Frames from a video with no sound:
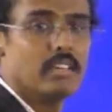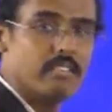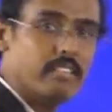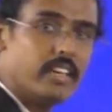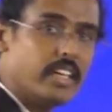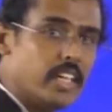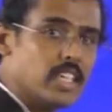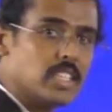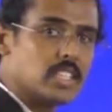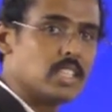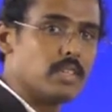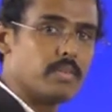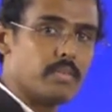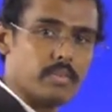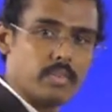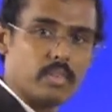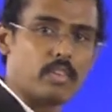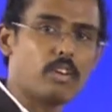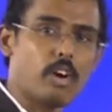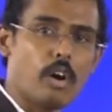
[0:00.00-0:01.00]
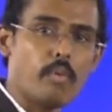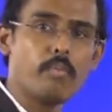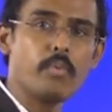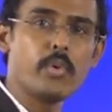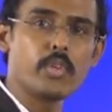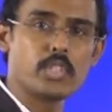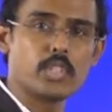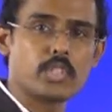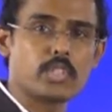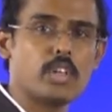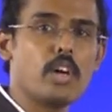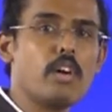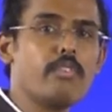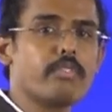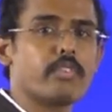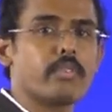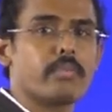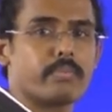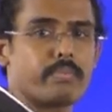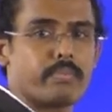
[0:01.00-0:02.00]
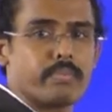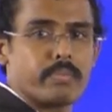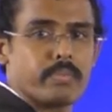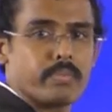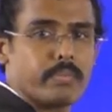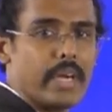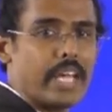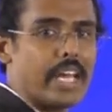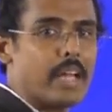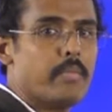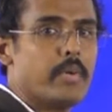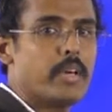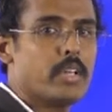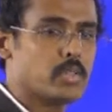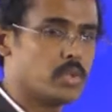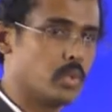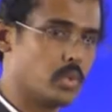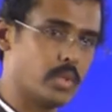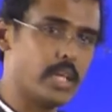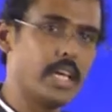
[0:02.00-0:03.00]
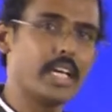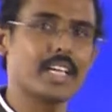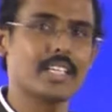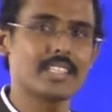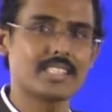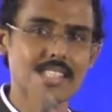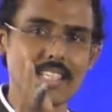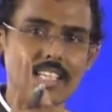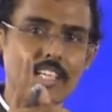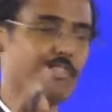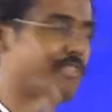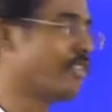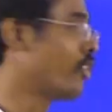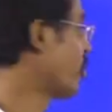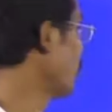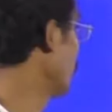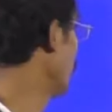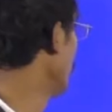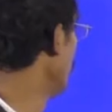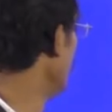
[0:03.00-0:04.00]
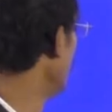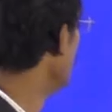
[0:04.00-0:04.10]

various composition of parameters to take a single photo.